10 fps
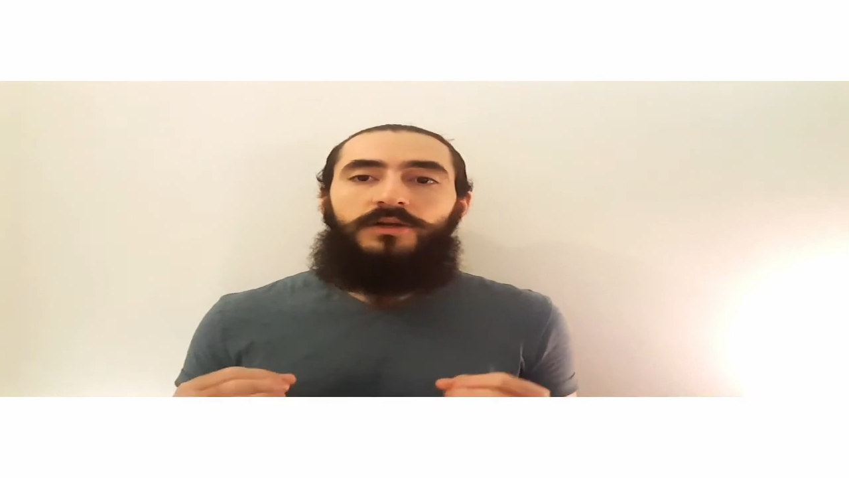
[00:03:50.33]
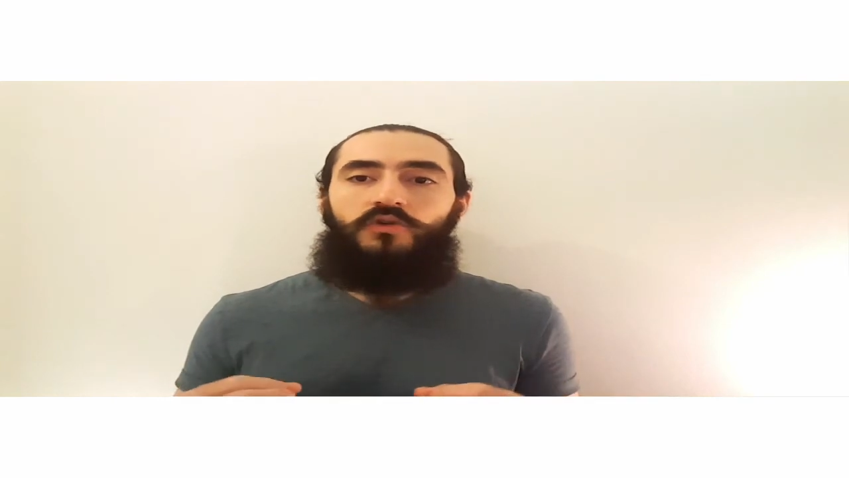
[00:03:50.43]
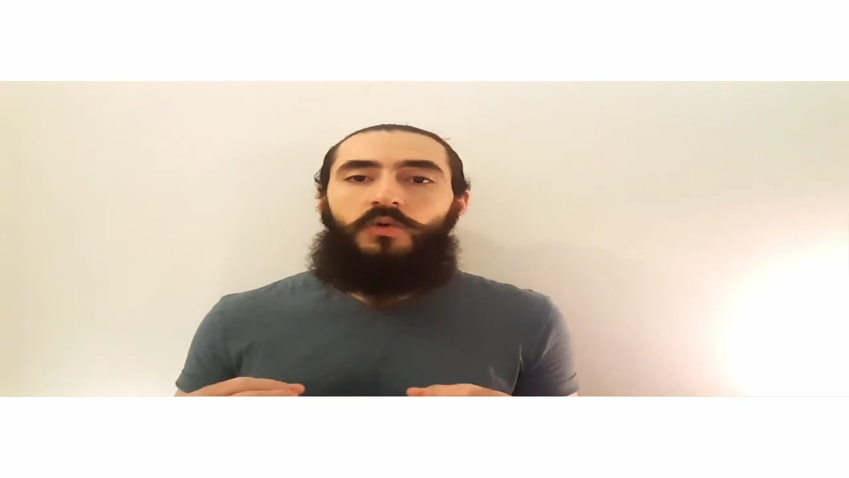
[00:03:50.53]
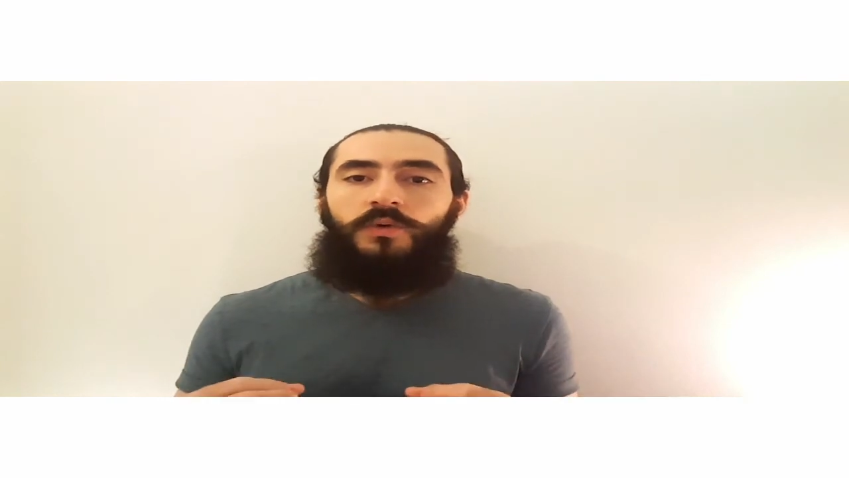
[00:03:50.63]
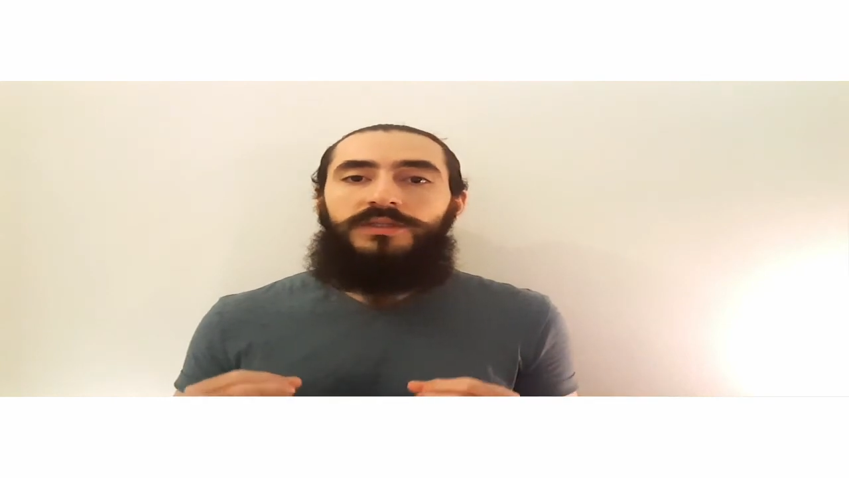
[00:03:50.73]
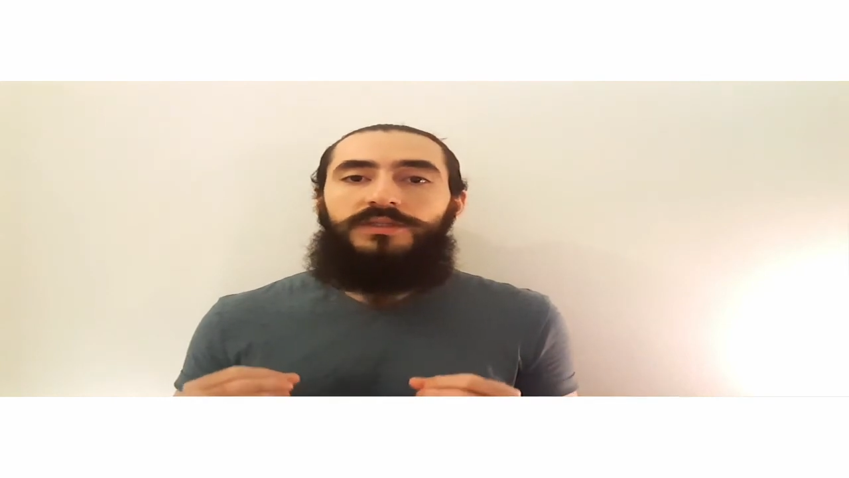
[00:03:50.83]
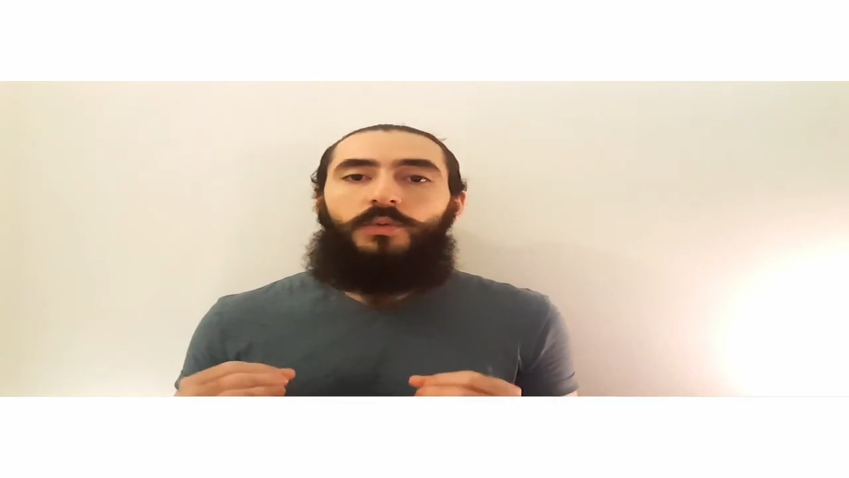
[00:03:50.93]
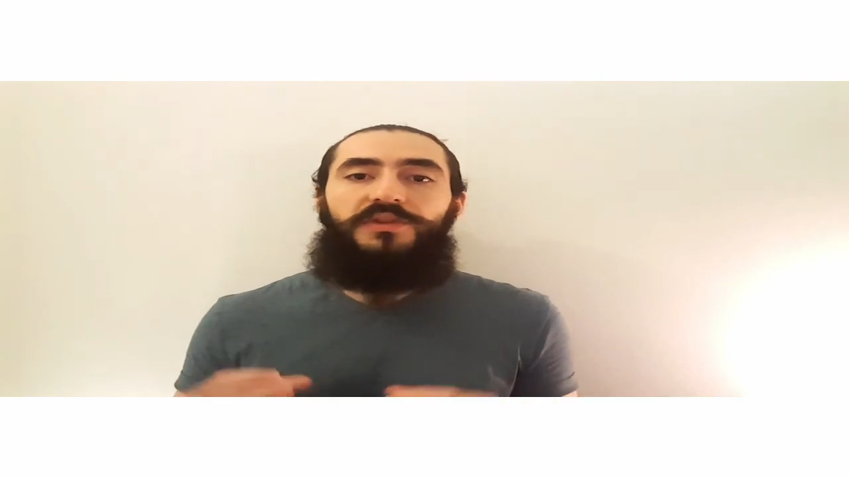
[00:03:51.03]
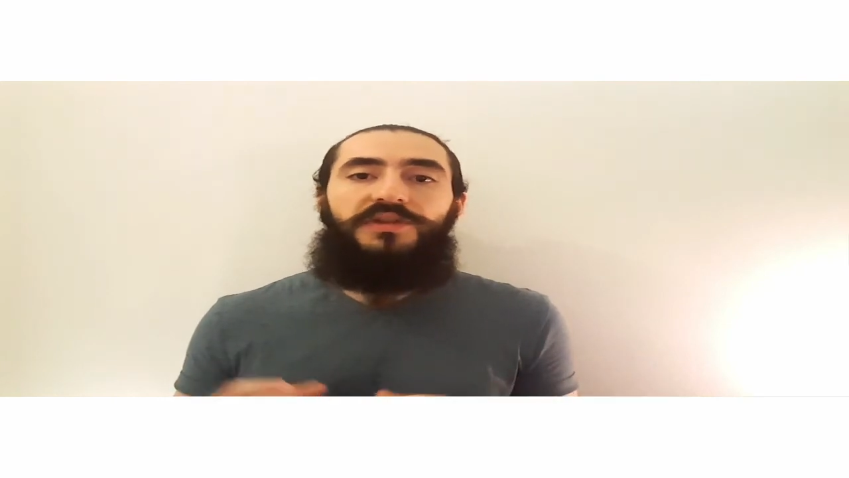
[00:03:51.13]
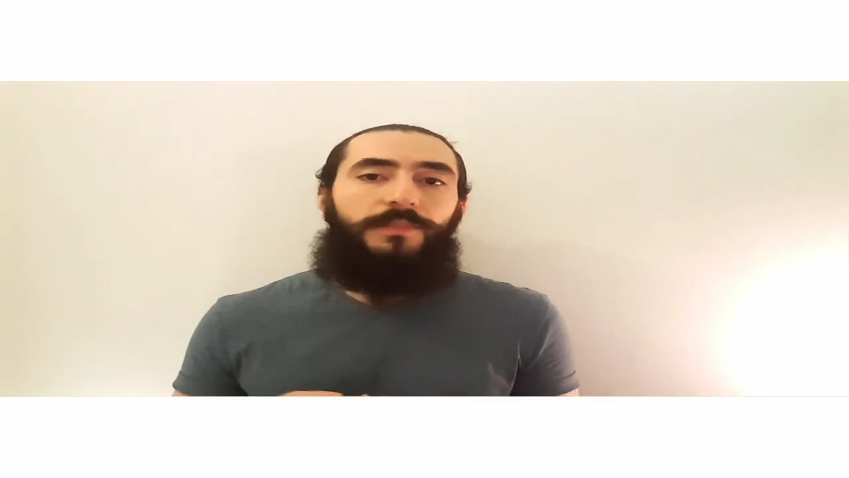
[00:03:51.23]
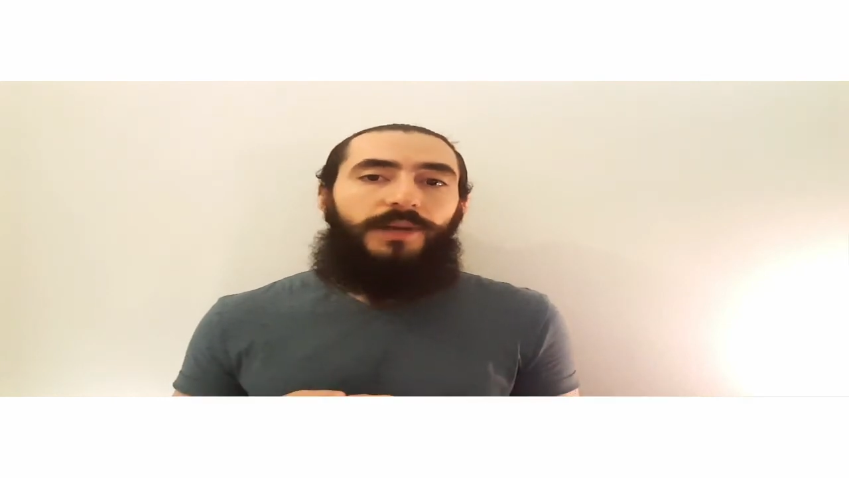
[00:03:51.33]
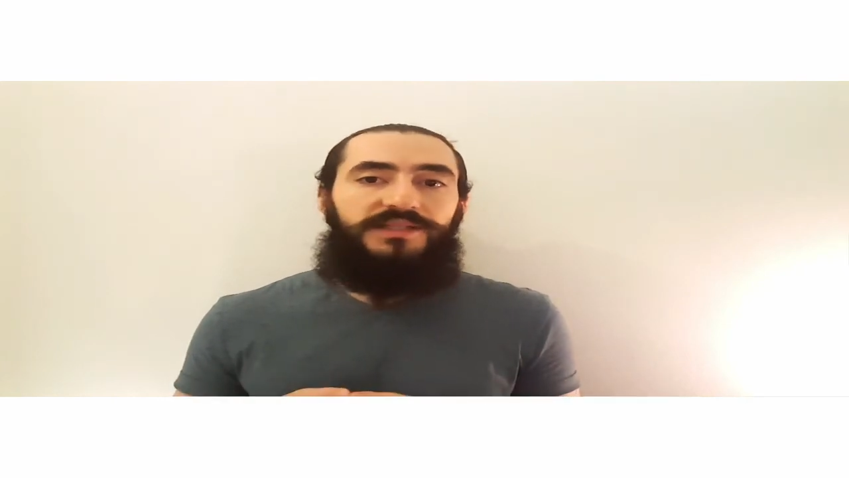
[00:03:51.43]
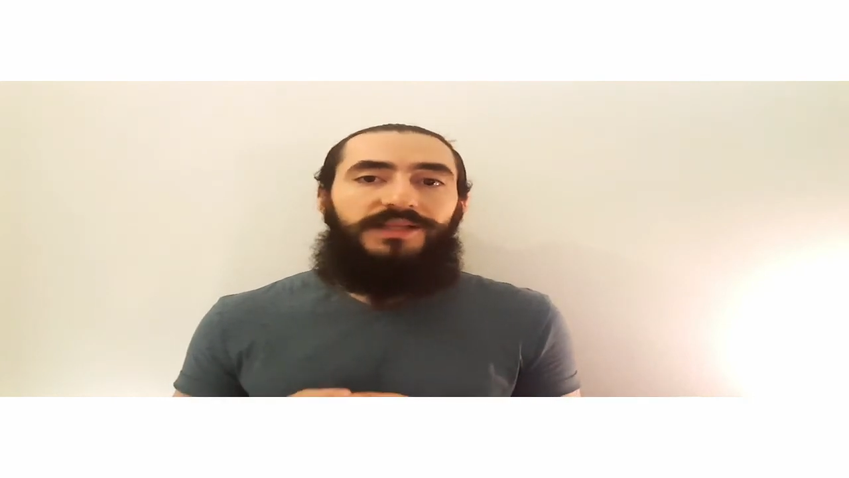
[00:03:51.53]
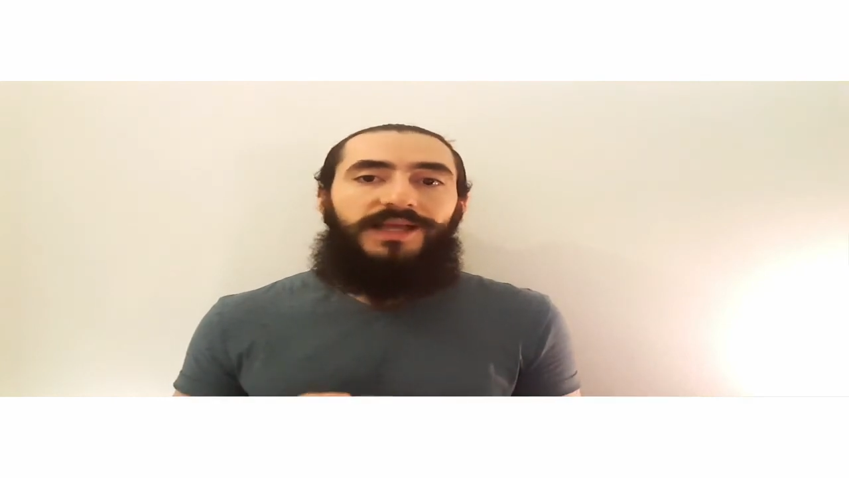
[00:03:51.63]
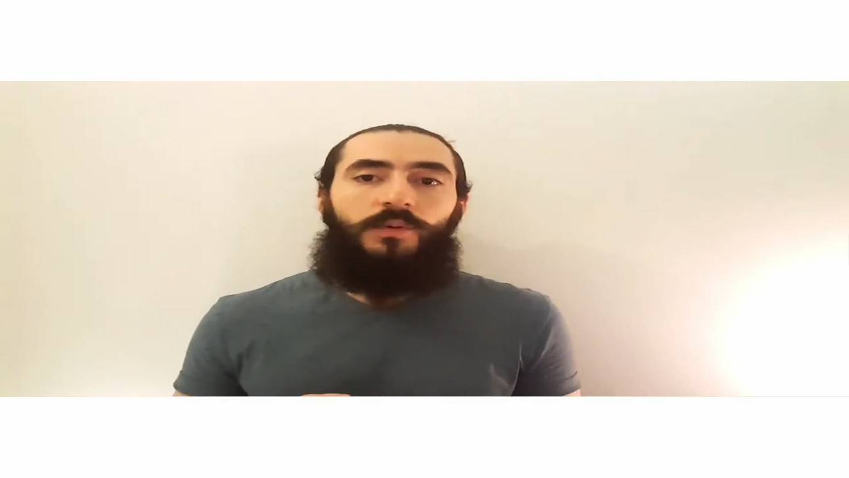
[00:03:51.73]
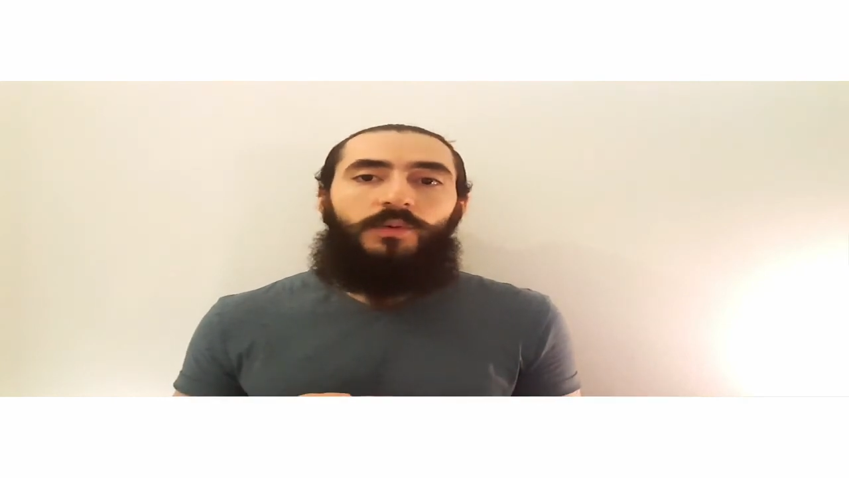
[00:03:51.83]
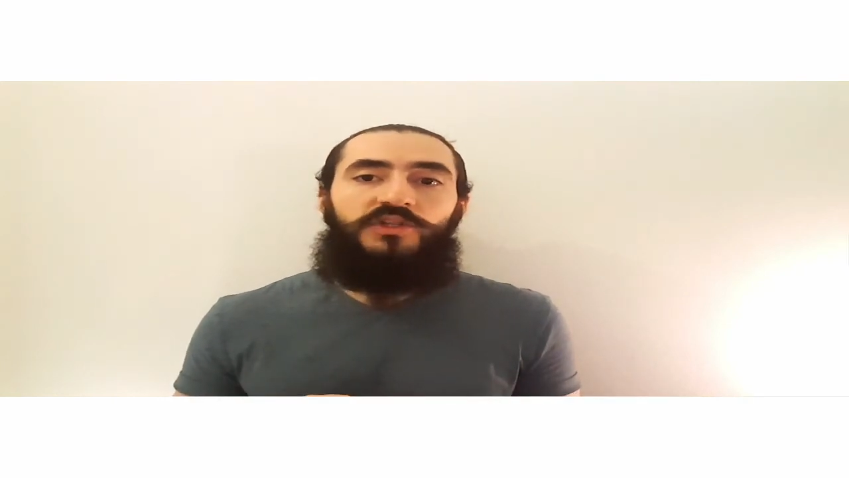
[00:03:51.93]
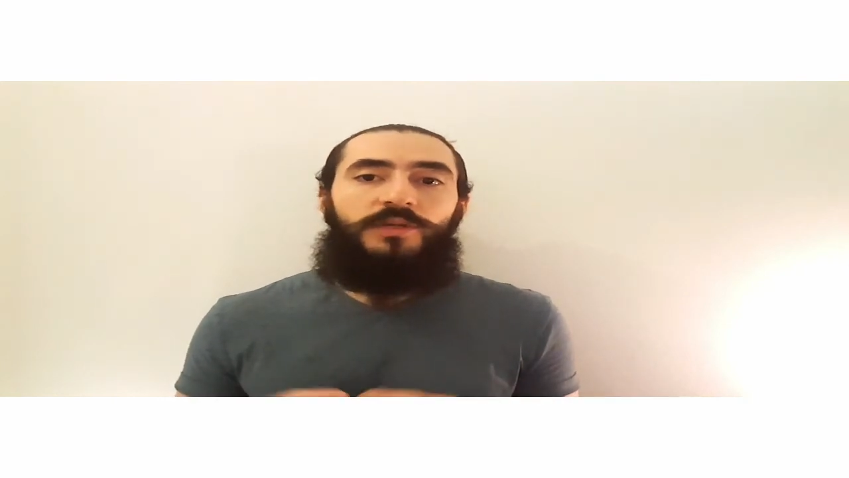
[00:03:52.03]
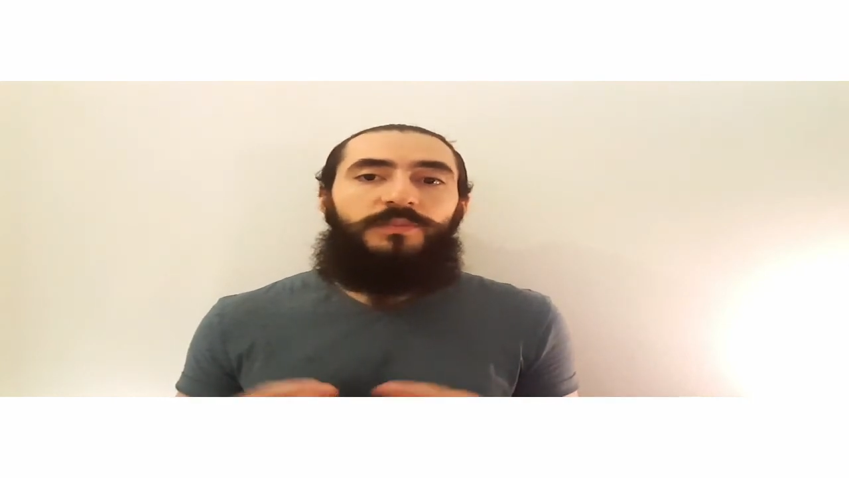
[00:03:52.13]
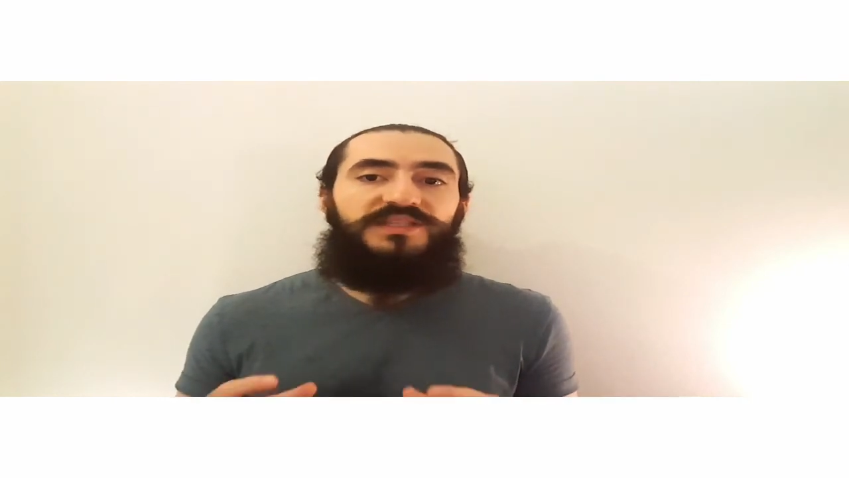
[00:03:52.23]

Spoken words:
congruent with their body language